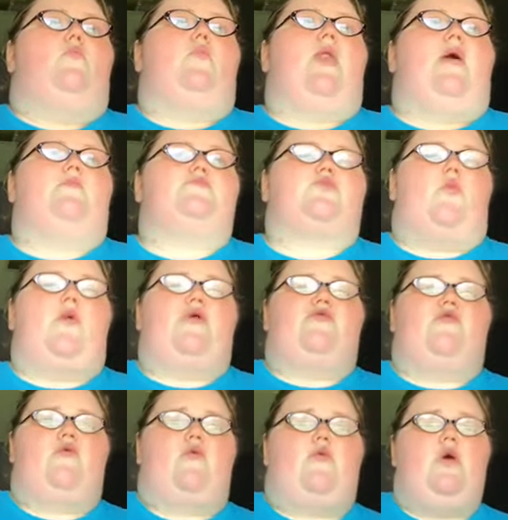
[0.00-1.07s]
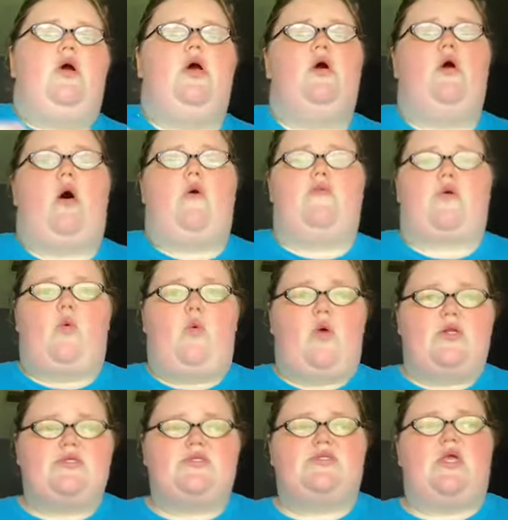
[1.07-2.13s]
When I was going through all the
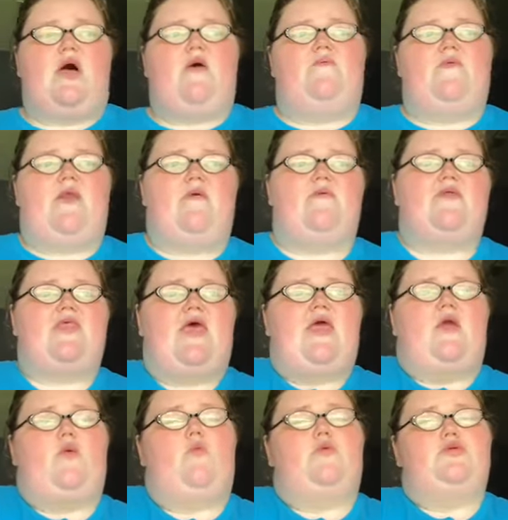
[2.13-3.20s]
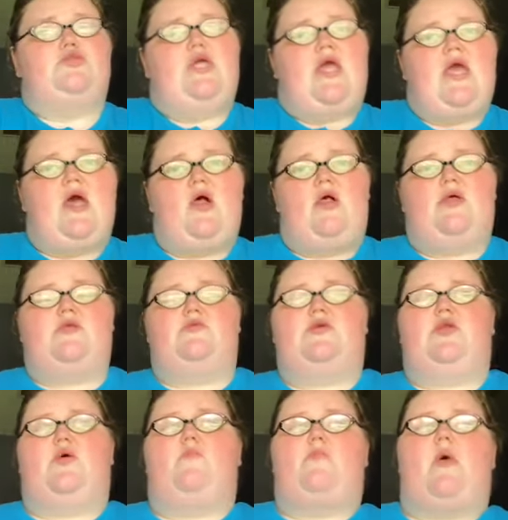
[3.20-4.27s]
court stuff and everything, going to jail and,
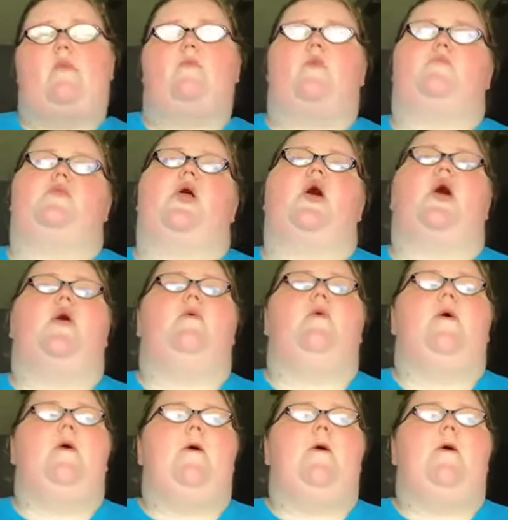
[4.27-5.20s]
you know, blah, blah, blah.